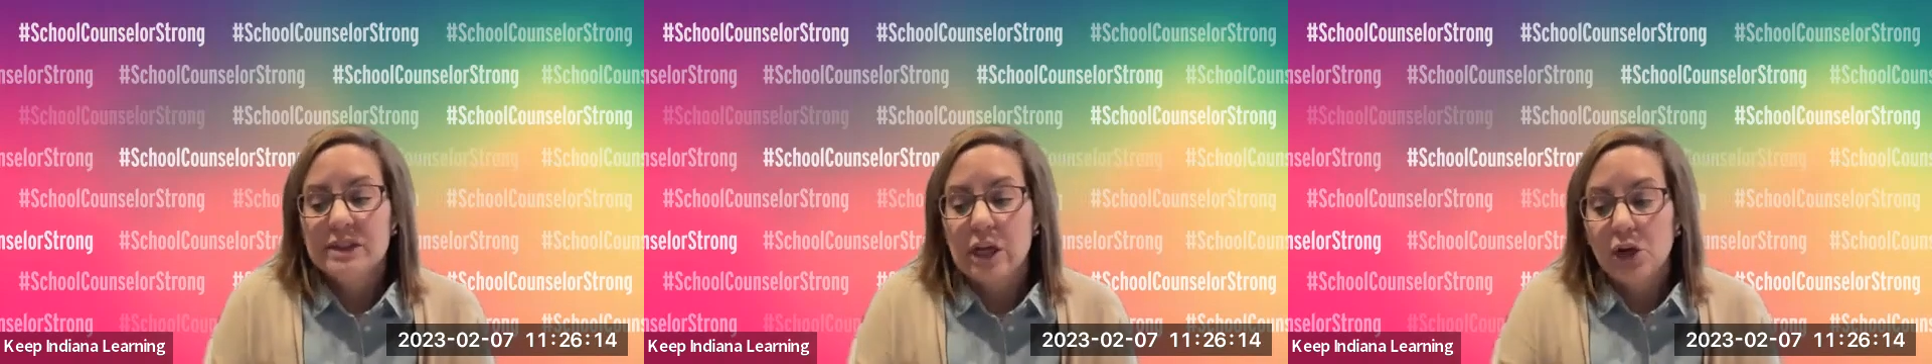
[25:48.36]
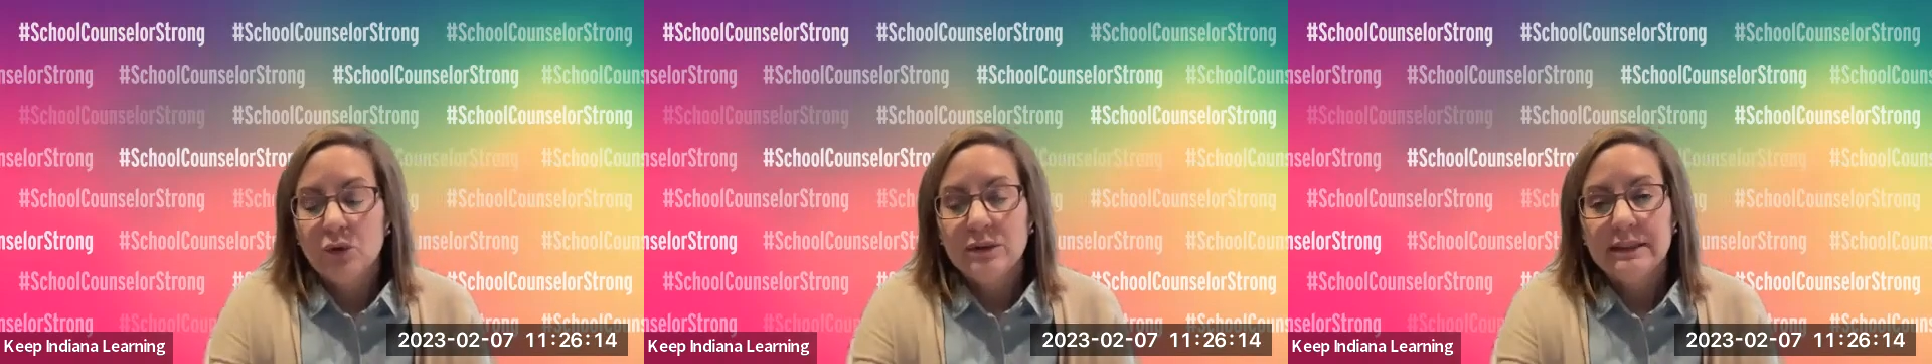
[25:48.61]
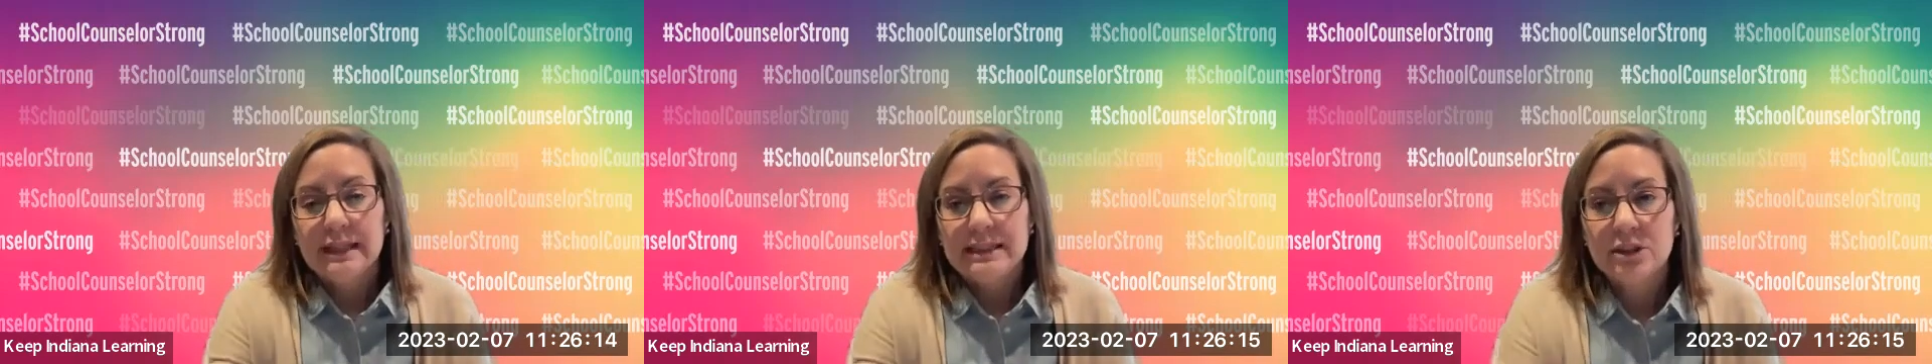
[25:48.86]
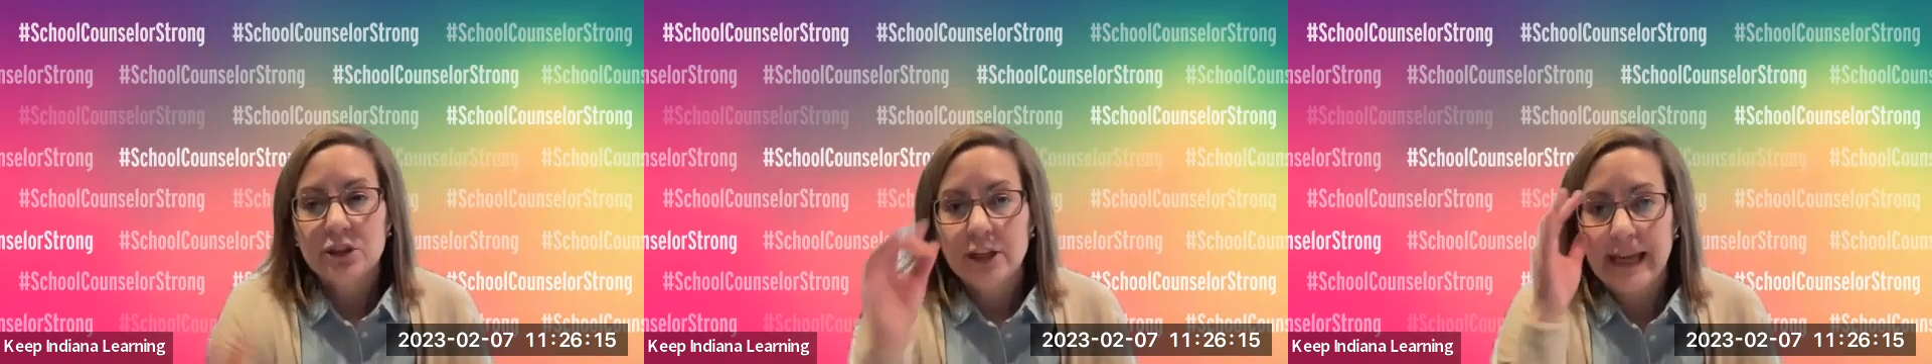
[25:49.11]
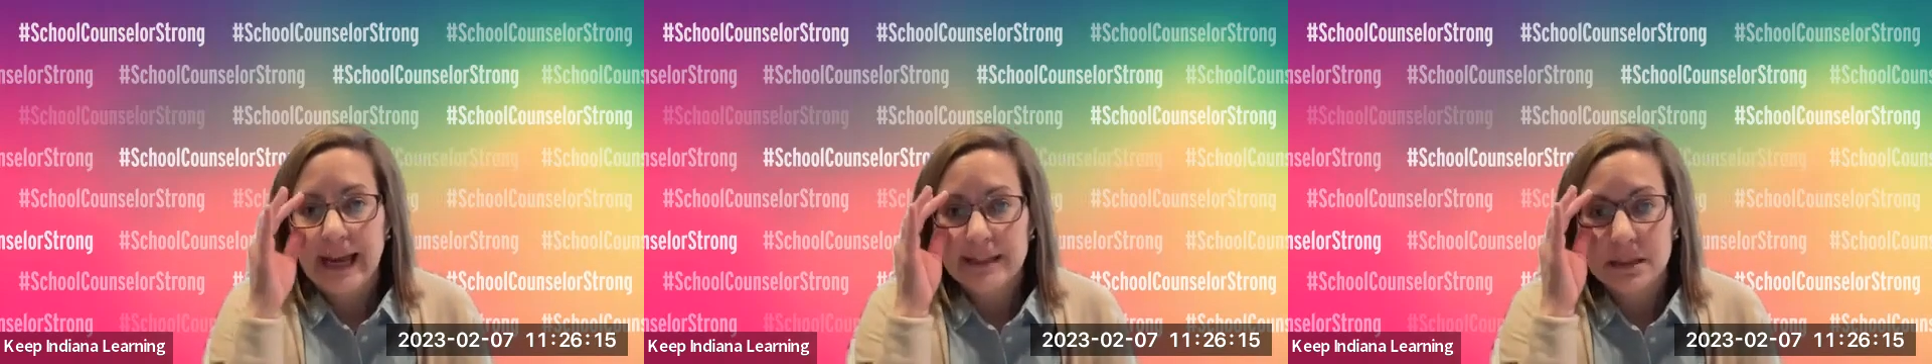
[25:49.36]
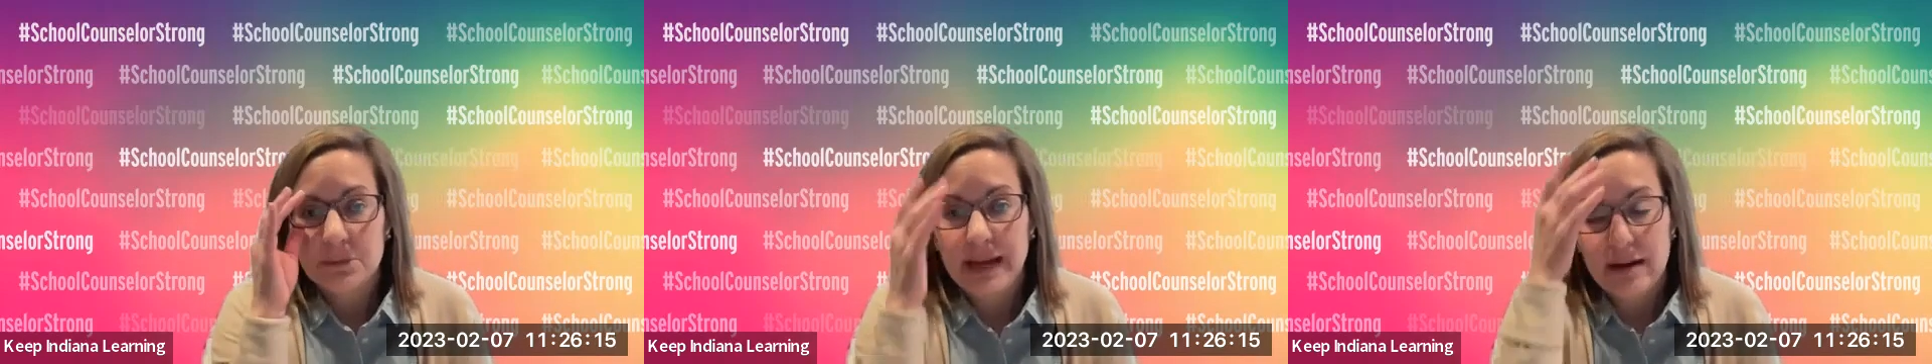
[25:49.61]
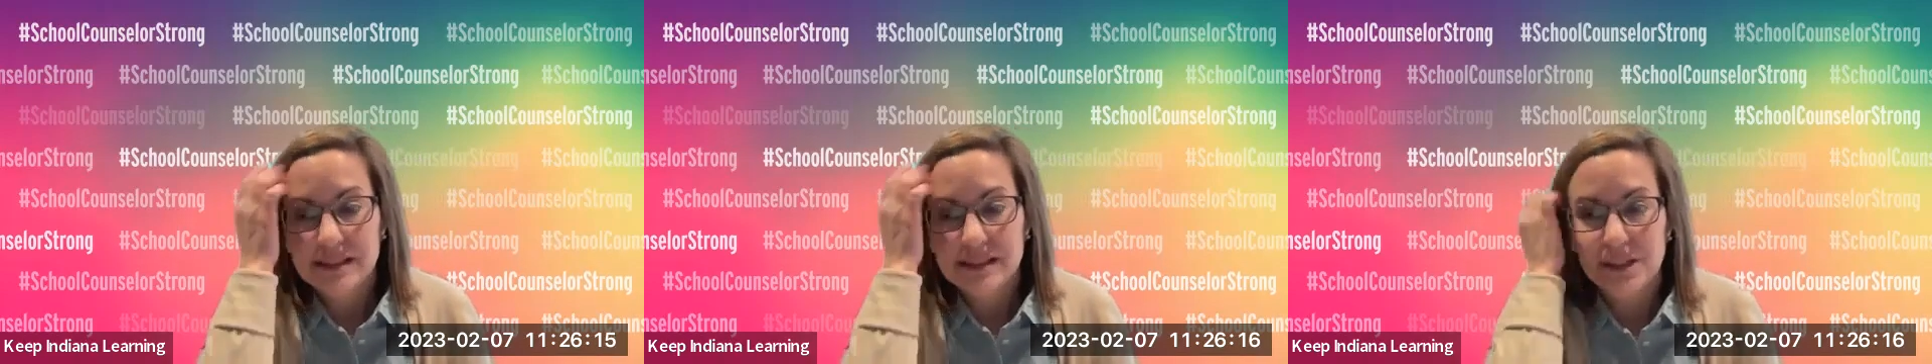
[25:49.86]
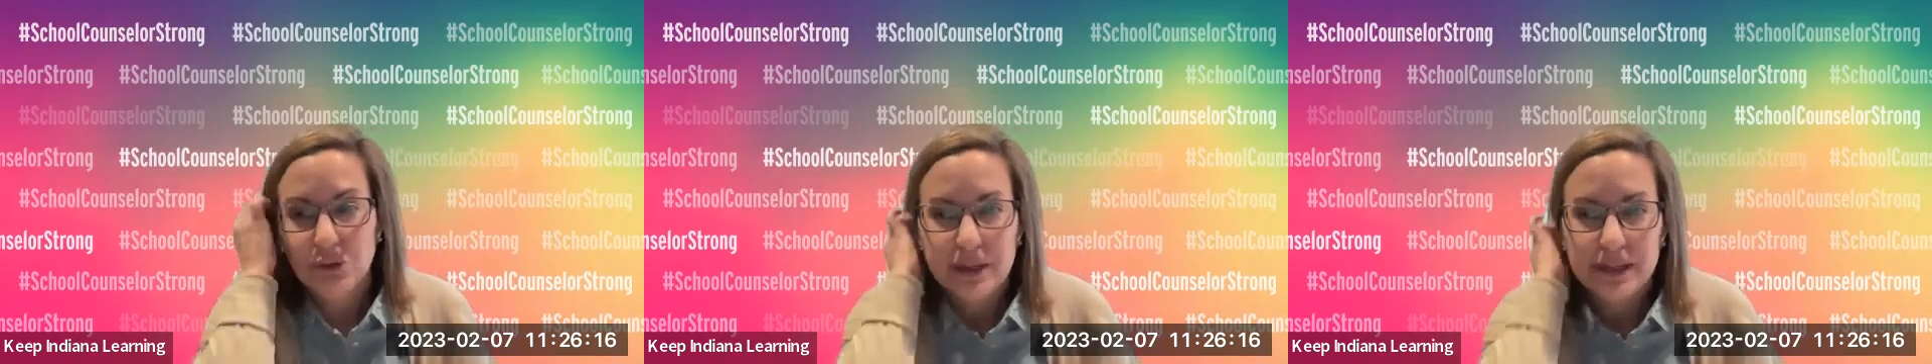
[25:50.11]
So let's look at some
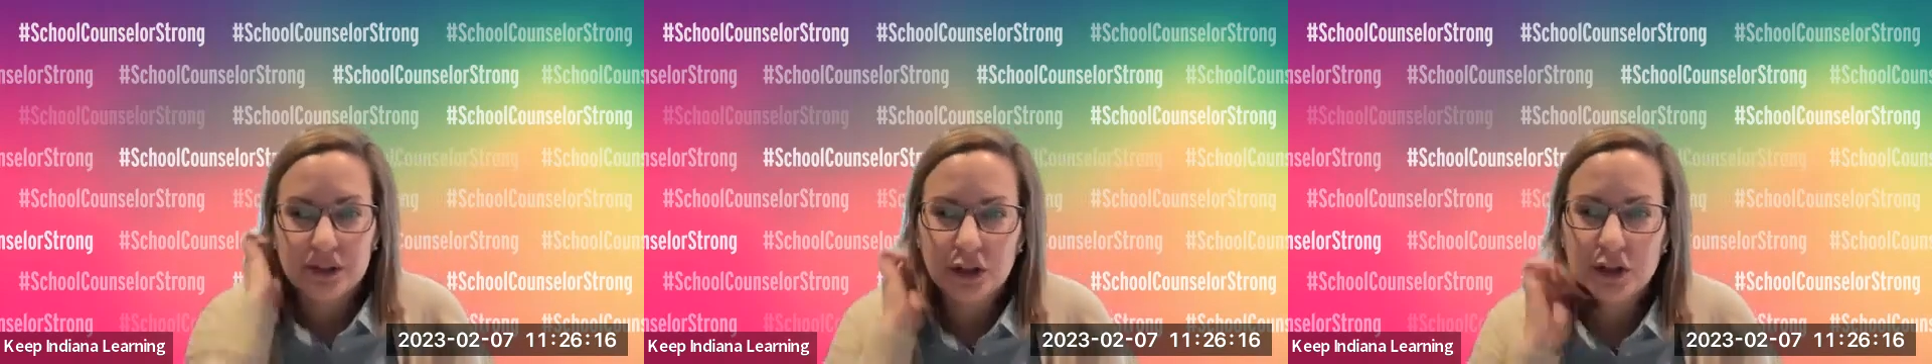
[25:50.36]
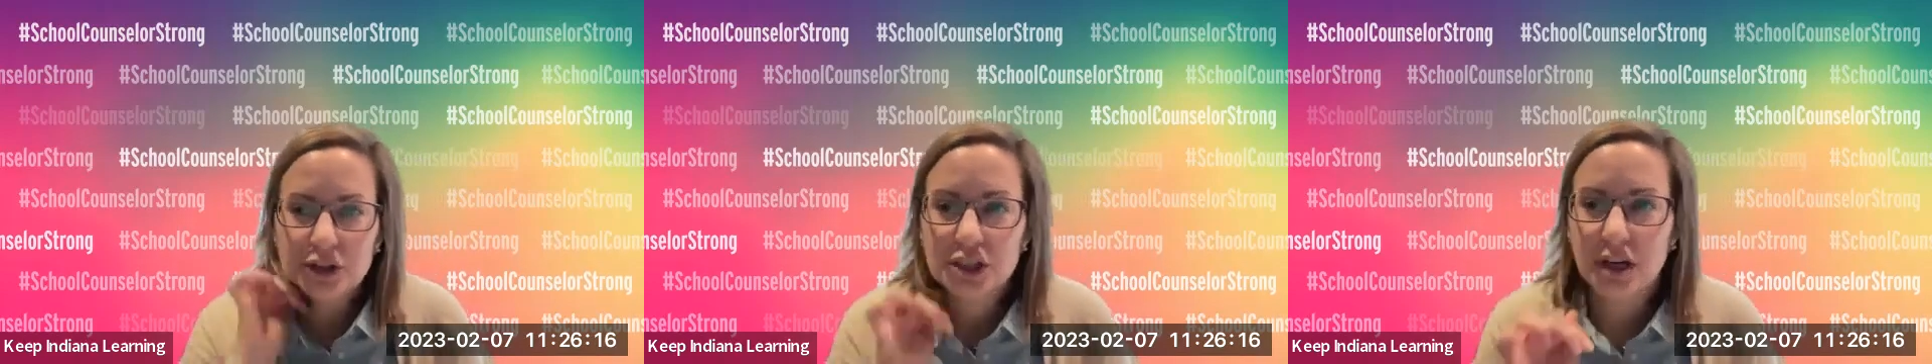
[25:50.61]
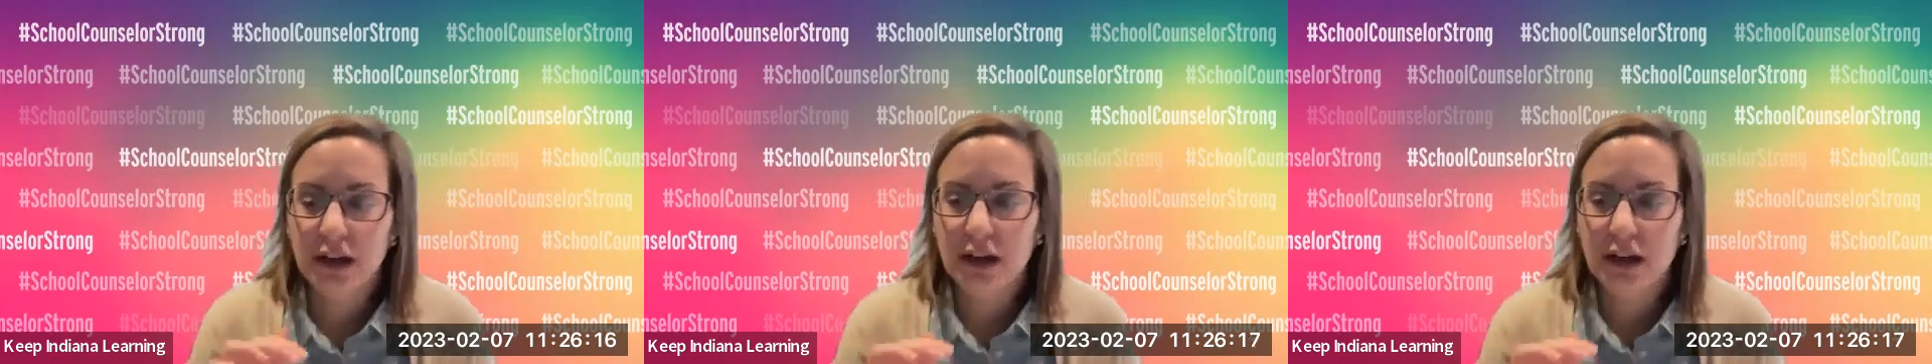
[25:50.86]
counseling research.